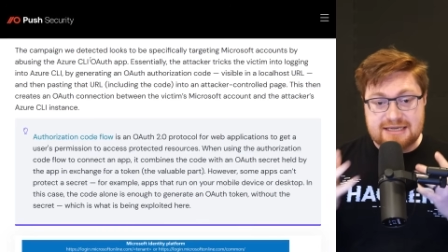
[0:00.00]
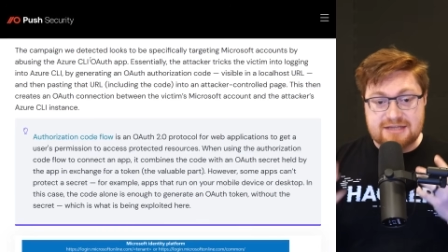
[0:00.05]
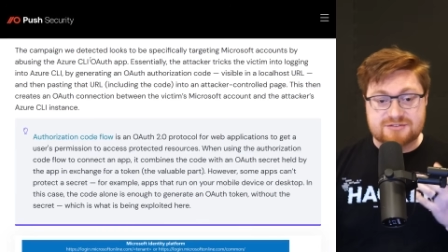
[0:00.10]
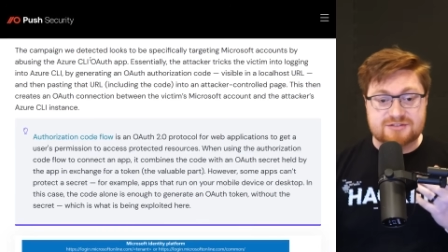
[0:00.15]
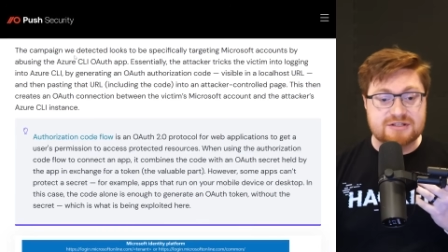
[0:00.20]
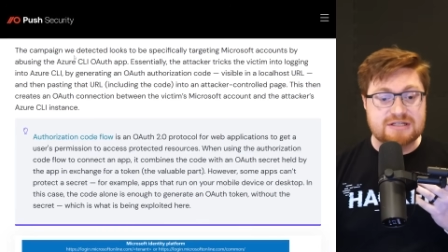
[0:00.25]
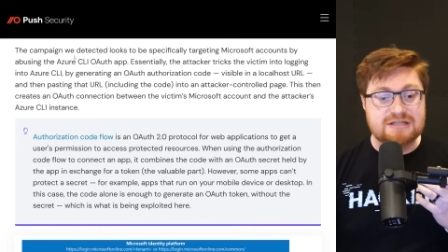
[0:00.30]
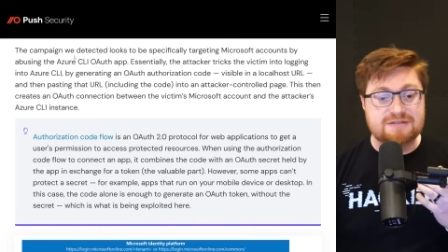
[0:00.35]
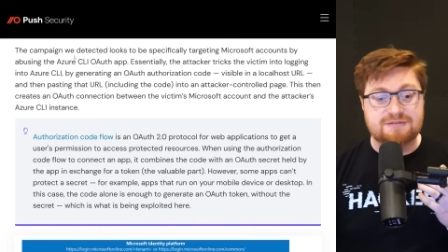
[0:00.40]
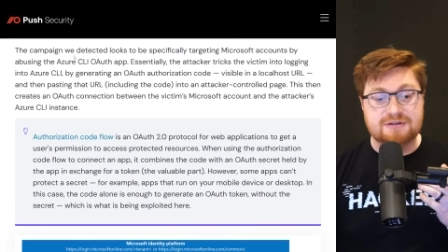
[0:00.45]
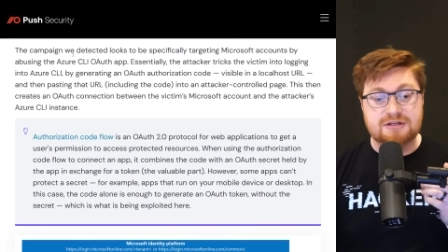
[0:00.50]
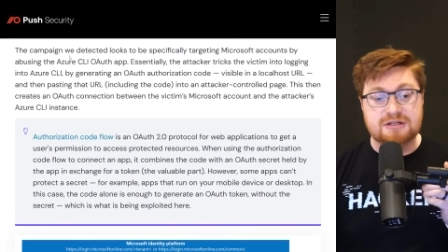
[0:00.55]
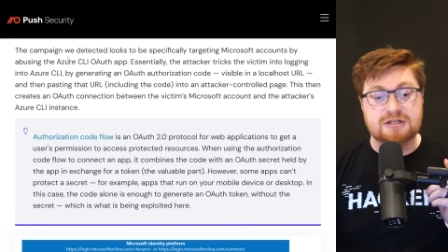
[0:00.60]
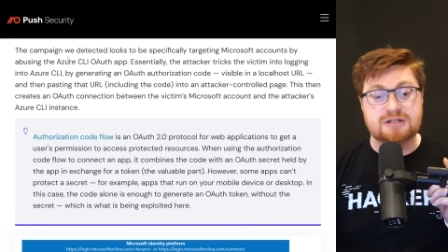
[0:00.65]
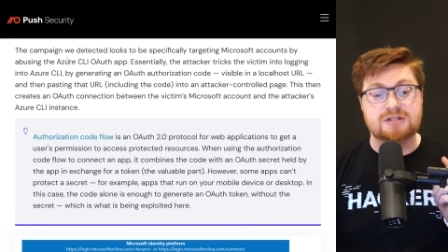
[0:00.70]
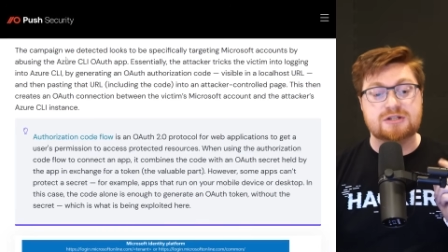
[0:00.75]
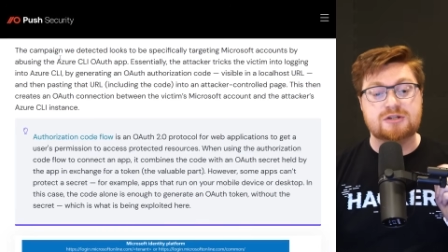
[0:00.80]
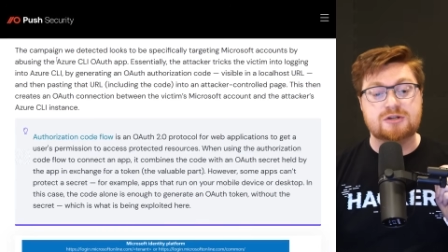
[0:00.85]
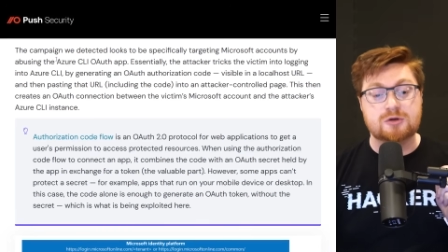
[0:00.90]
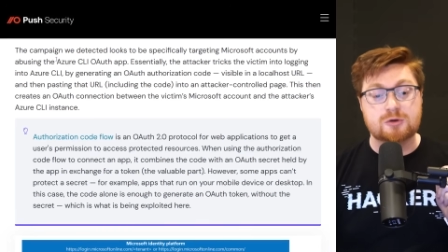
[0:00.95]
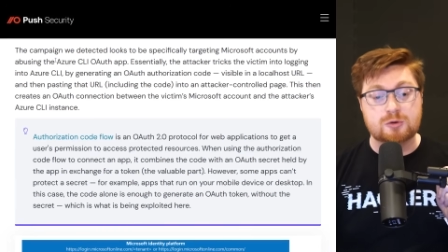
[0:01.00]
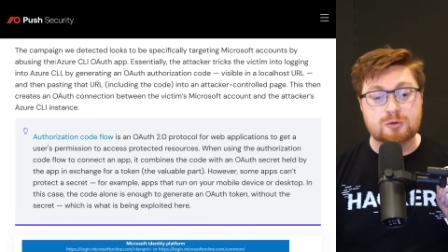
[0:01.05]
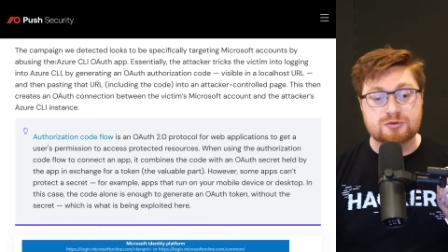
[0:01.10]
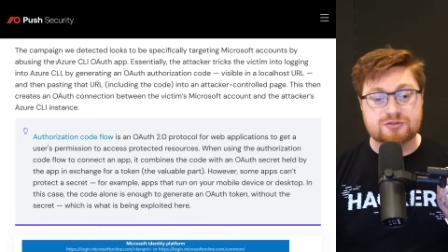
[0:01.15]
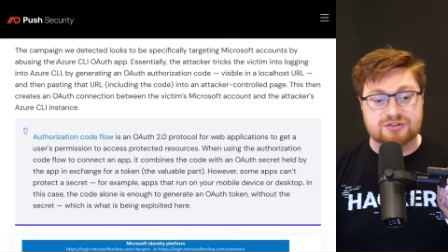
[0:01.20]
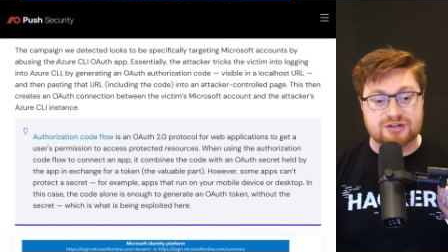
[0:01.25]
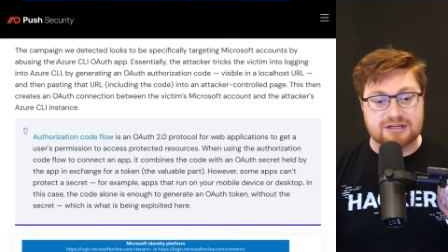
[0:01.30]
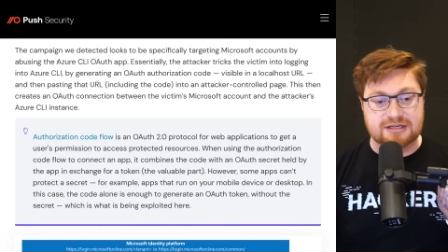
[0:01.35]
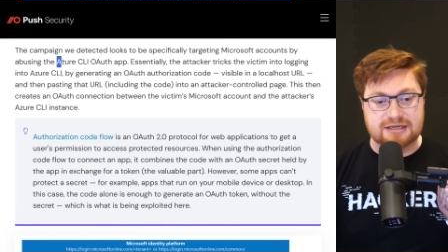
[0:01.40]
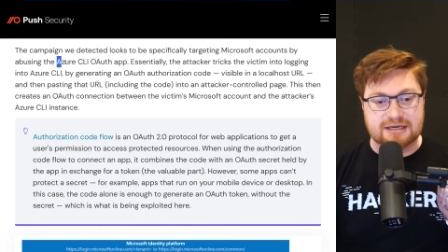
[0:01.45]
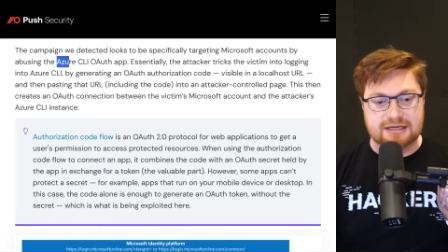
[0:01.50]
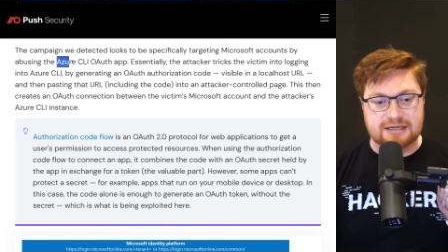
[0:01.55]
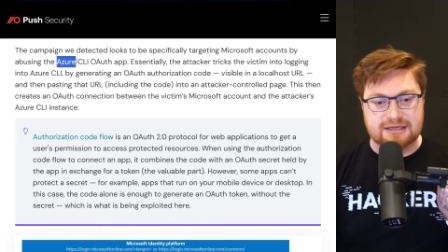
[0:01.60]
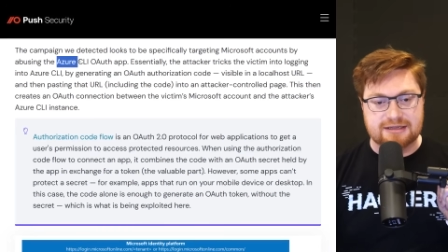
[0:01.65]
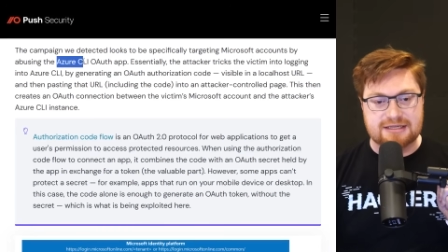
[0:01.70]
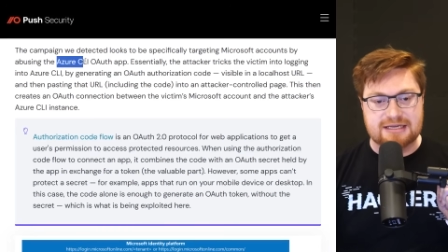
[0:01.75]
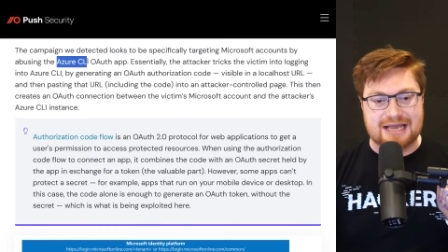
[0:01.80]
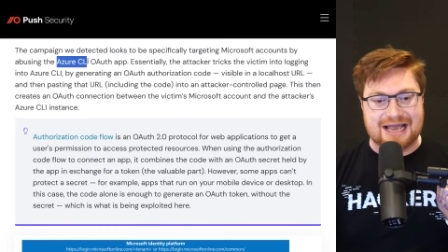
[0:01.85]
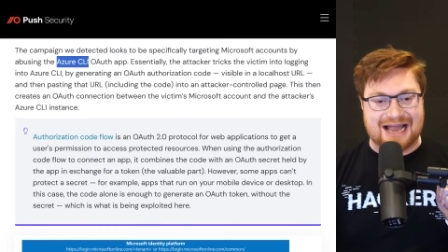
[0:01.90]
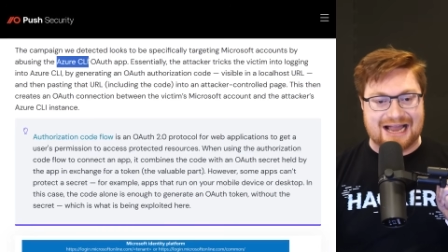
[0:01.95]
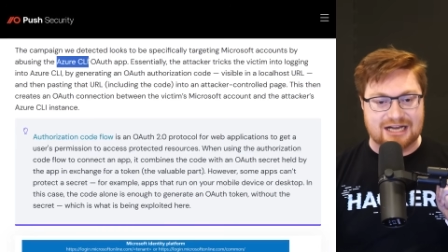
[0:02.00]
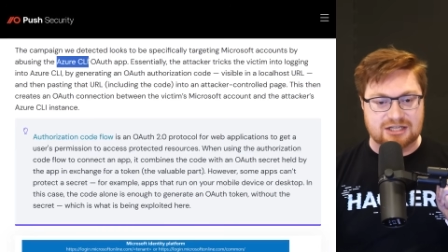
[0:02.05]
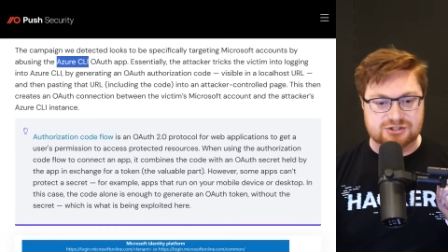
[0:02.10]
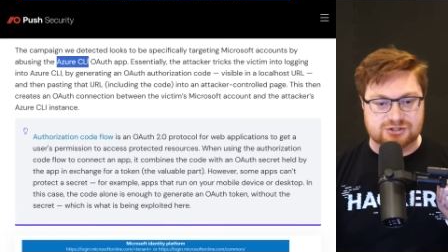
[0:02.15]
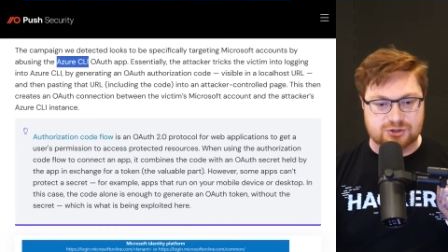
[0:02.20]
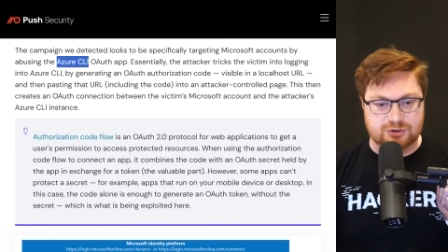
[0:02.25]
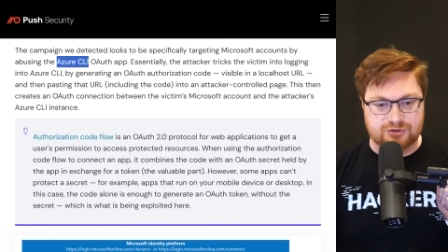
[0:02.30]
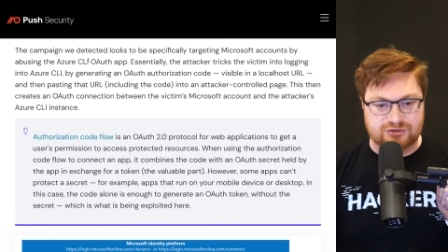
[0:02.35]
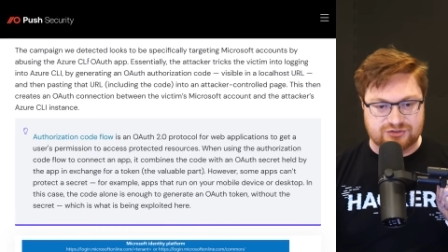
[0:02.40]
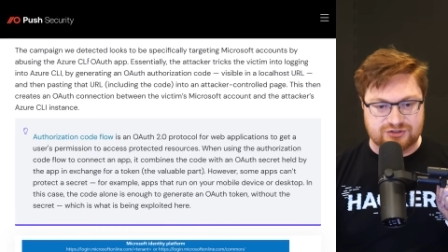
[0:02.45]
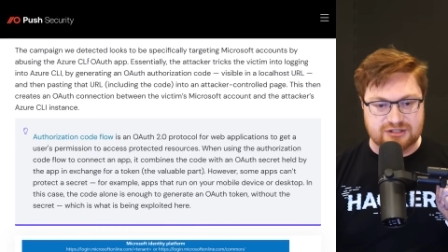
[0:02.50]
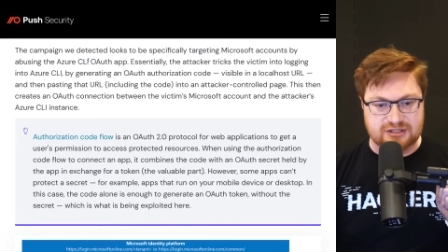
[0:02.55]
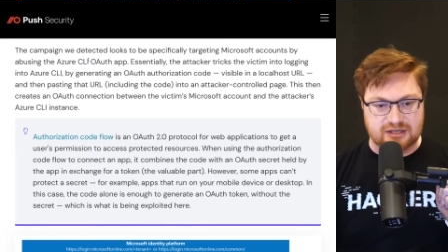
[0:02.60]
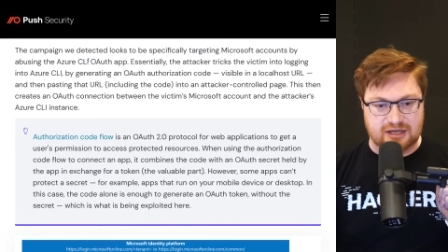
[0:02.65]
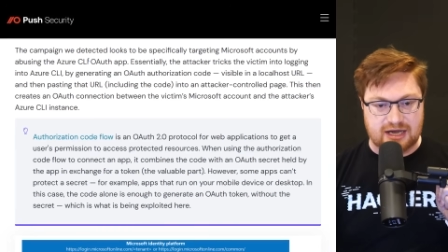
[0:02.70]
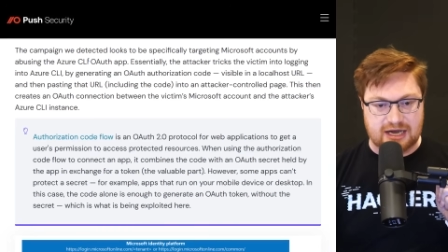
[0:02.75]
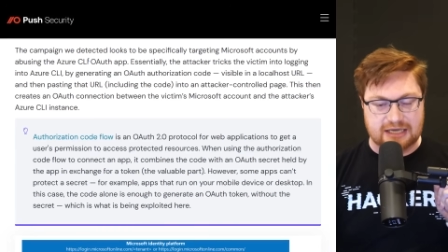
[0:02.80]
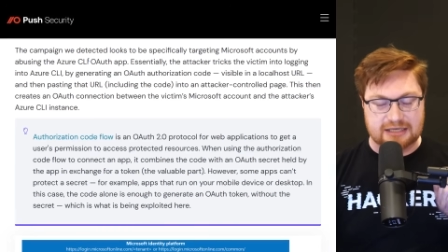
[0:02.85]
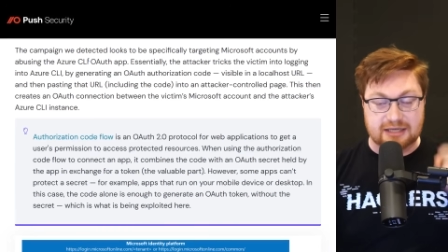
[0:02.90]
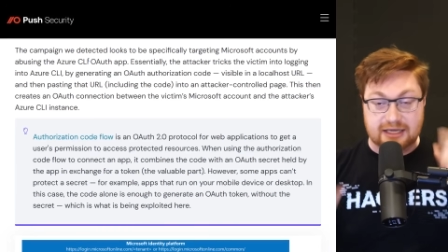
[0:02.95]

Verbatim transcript: isn't even using the Azure C L I,